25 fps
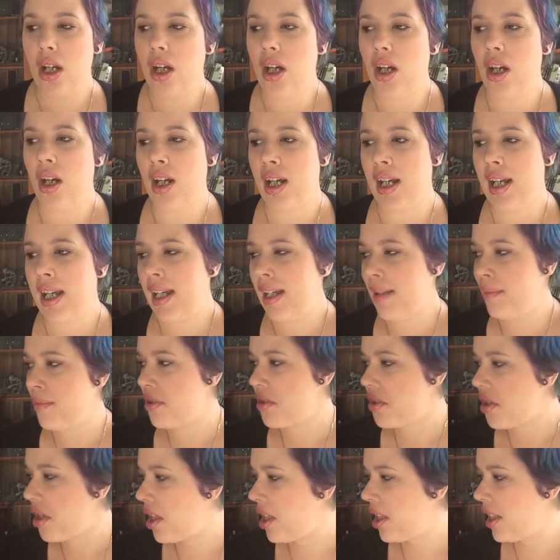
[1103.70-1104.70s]
I am
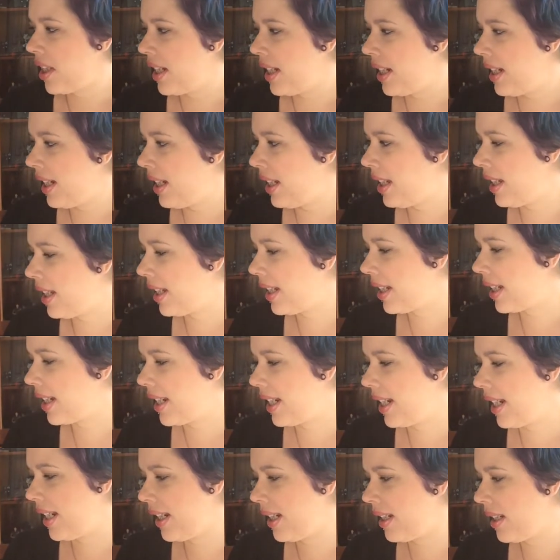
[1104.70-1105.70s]
slowly
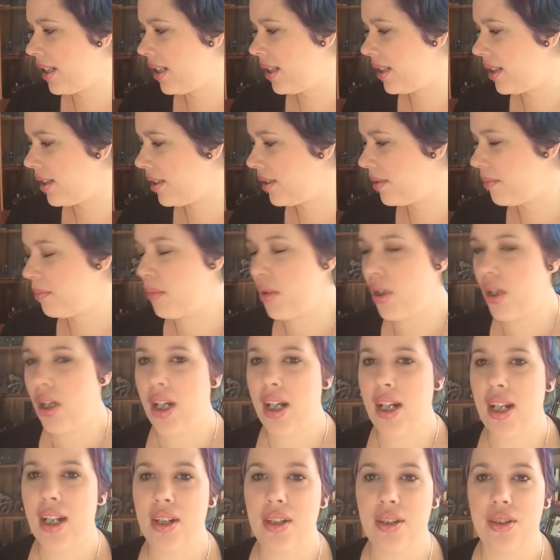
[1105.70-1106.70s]
getting
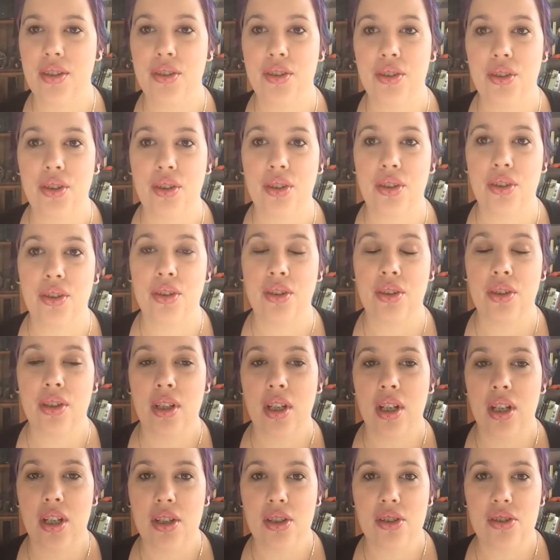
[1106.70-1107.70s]
my new
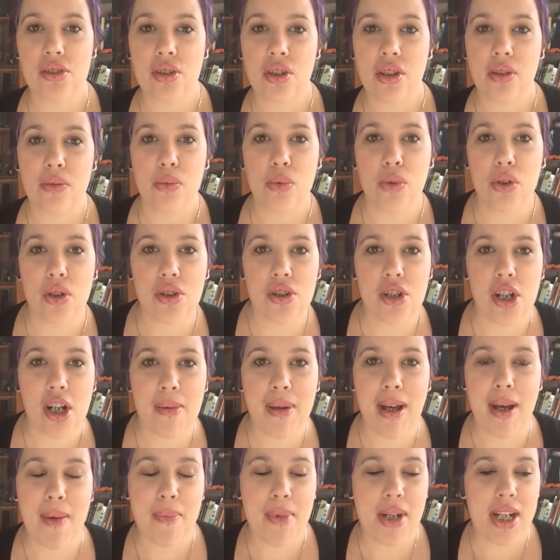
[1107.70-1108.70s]
sort of wardrobe
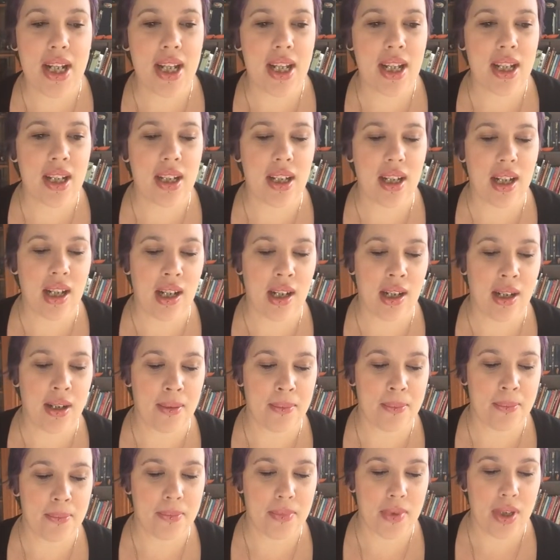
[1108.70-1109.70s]
happening.
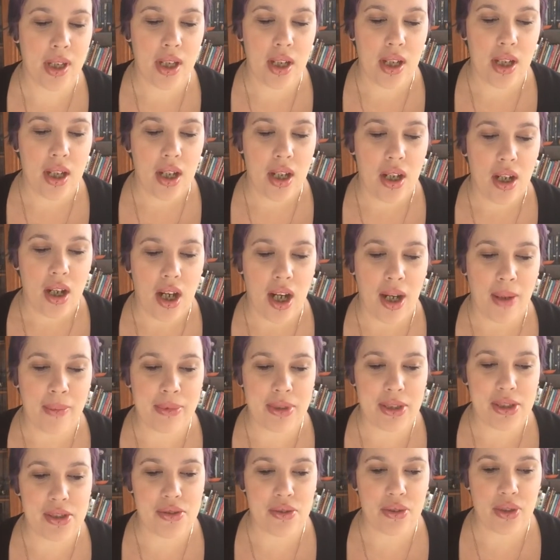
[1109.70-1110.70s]
I'm
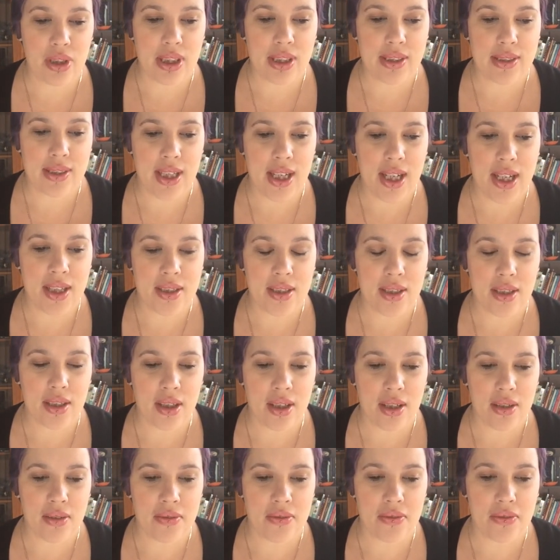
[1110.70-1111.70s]
just really glad that
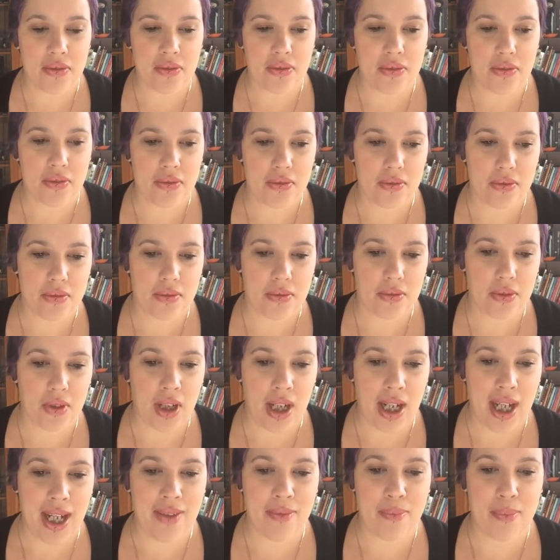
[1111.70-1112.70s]
I
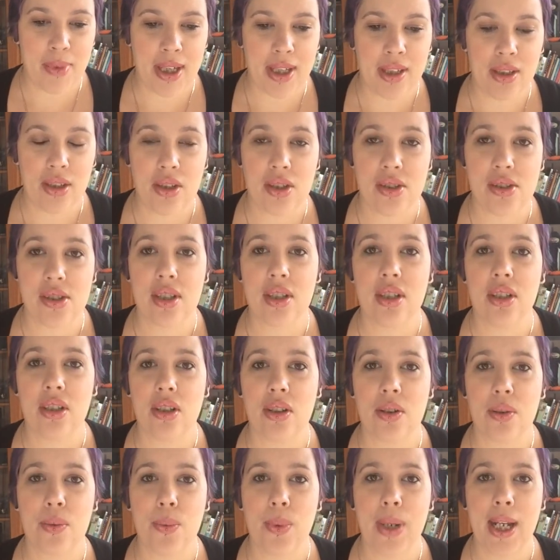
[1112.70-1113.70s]
have been losing a
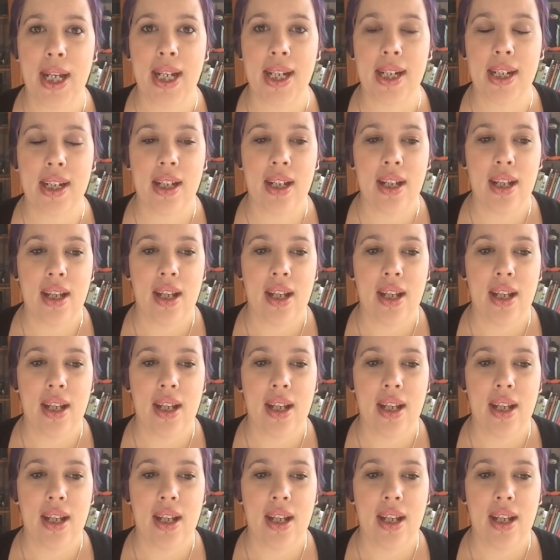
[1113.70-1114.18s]
lot of weight